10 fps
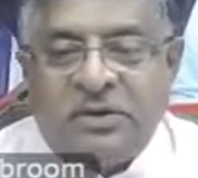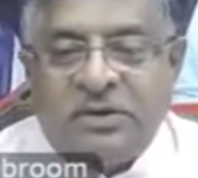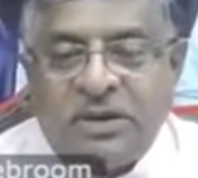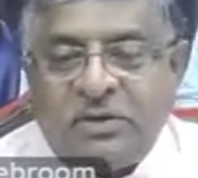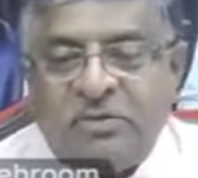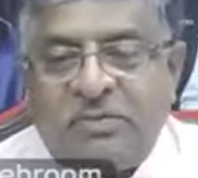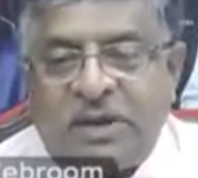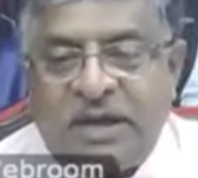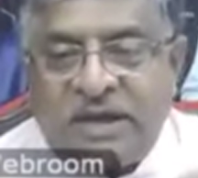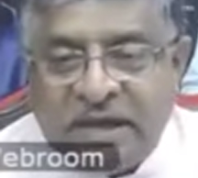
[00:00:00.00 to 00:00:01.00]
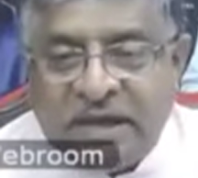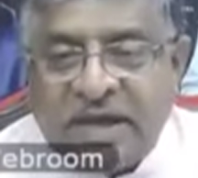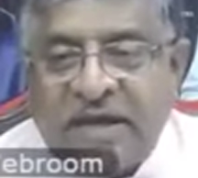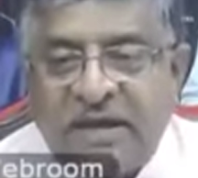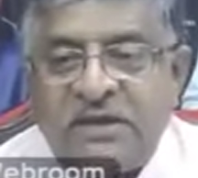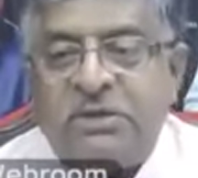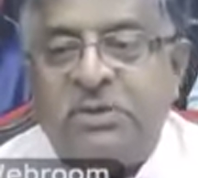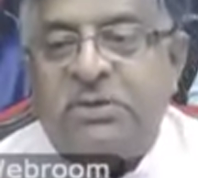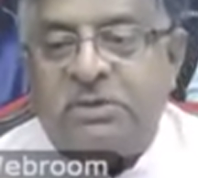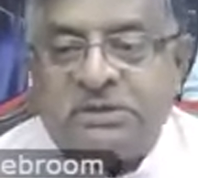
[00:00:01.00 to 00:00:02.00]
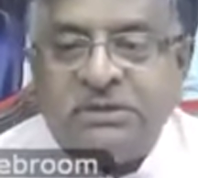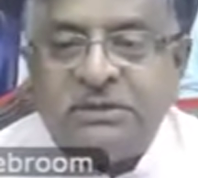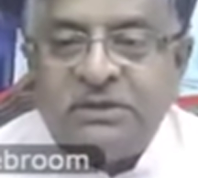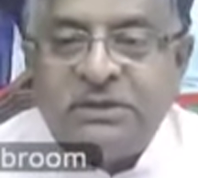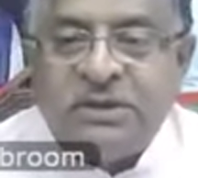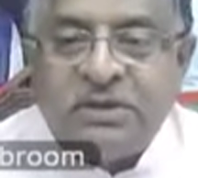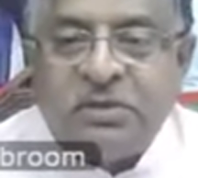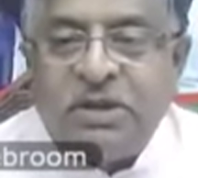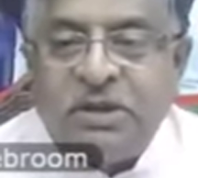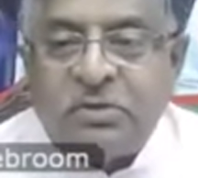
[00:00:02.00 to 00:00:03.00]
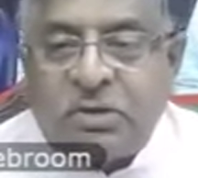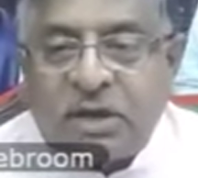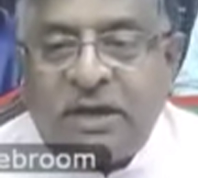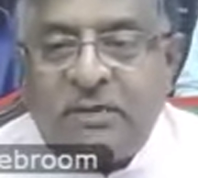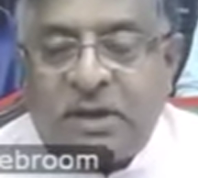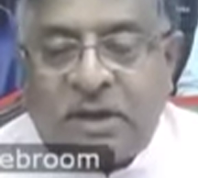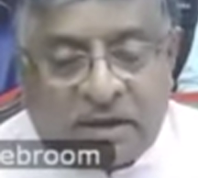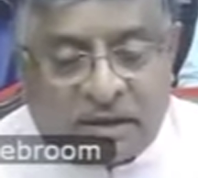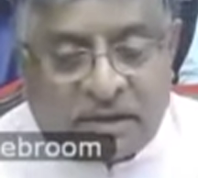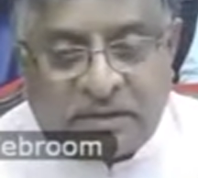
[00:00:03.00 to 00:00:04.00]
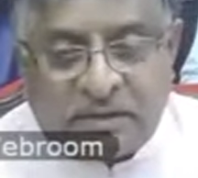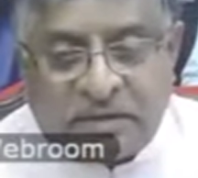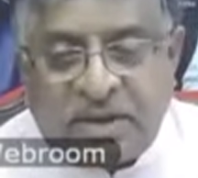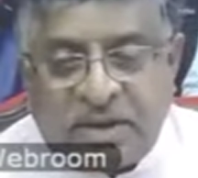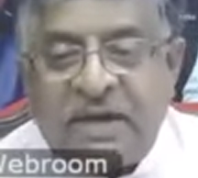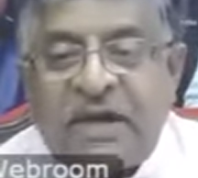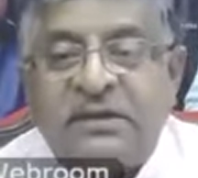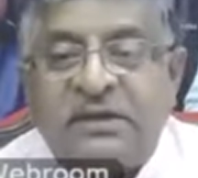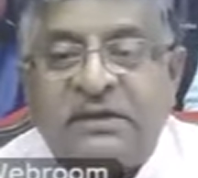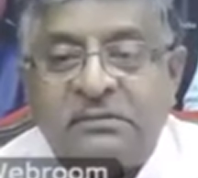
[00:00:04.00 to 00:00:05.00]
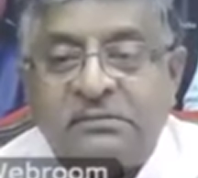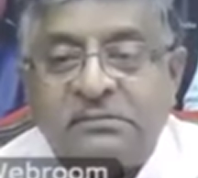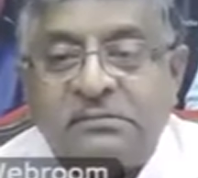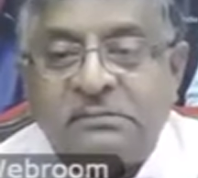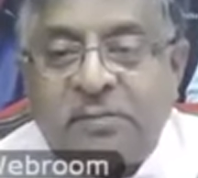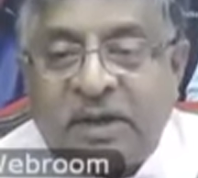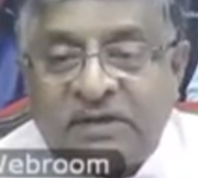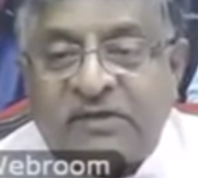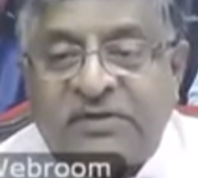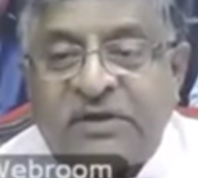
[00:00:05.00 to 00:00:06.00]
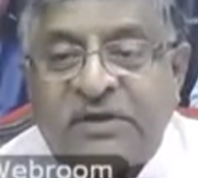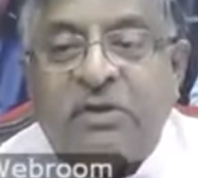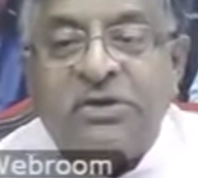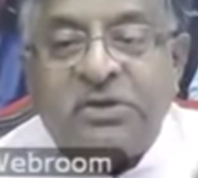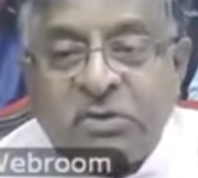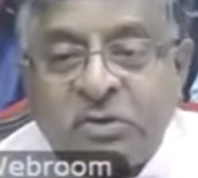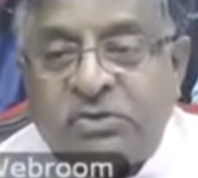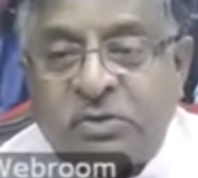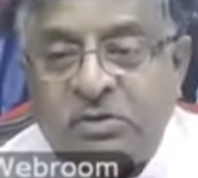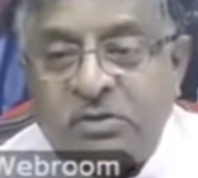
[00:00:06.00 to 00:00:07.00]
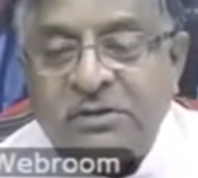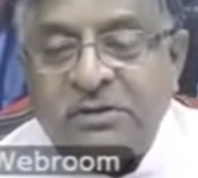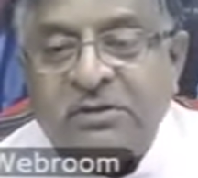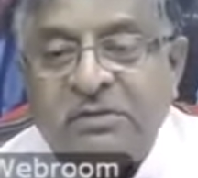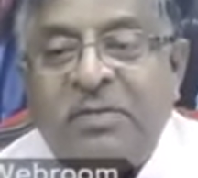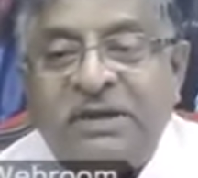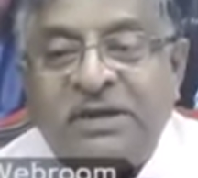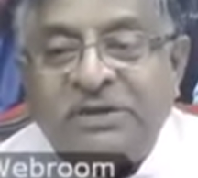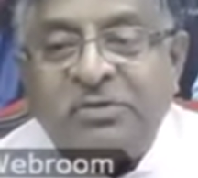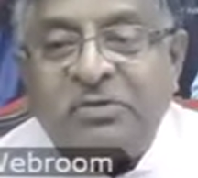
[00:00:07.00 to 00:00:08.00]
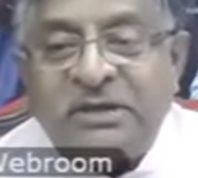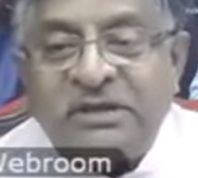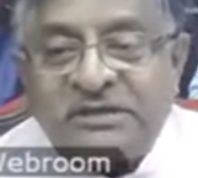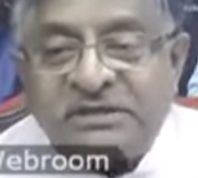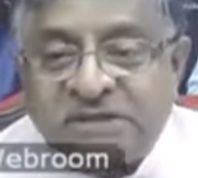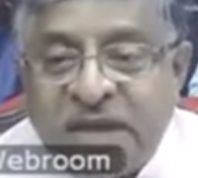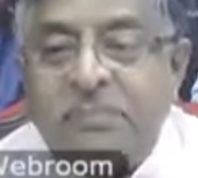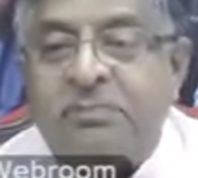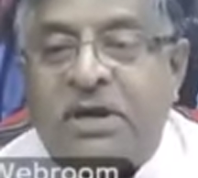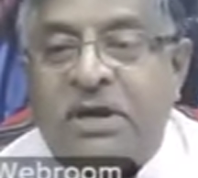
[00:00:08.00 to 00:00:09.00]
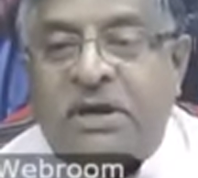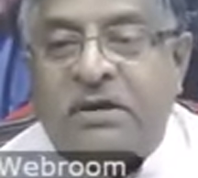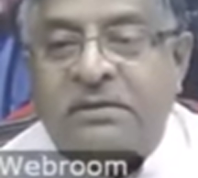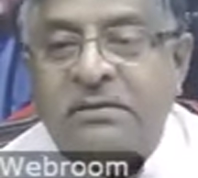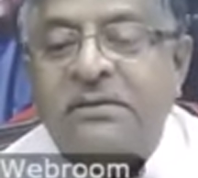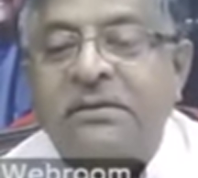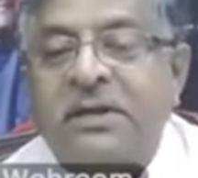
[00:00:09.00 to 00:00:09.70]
you need to apply AI, do it. You need to apply other pillars of technology, do so. But it should be the same product